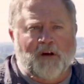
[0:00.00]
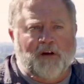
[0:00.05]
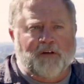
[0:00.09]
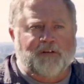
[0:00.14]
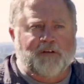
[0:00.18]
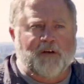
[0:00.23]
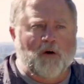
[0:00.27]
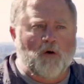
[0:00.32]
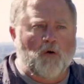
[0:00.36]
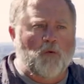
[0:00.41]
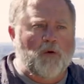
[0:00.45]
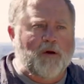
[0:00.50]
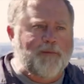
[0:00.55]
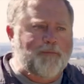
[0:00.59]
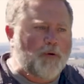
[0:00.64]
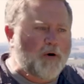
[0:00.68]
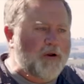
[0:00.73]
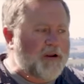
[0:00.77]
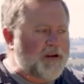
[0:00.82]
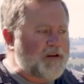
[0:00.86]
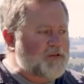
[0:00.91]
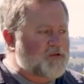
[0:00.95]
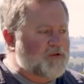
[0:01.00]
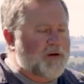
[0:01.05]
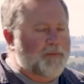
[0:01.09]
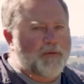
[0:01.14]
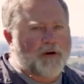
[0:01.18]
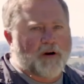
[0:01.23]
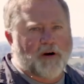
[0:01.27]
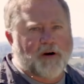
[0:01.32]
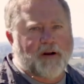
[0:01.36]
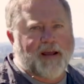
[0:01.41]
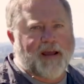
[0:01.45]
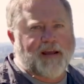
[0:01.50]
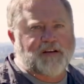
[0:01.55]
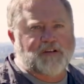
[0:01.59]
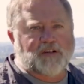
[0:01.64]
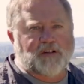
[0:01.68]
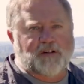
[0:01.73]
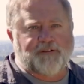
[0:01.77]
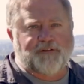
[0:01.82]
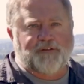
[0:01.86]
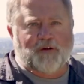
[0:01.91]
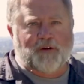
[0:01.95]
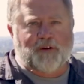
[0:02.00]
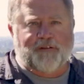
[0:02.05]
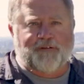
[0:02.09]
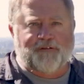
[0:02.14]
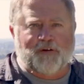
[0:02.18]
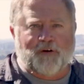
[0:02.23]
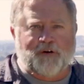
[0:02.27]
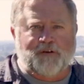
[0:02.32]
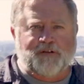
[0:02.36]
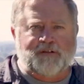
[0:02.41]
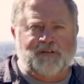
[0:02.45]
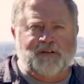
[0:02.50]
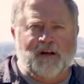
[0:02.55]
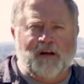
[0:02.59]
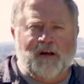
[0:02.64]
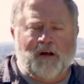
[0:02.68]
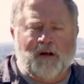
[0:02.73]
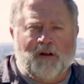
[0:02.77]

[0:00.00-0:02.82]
So we put in drip irrigation for the first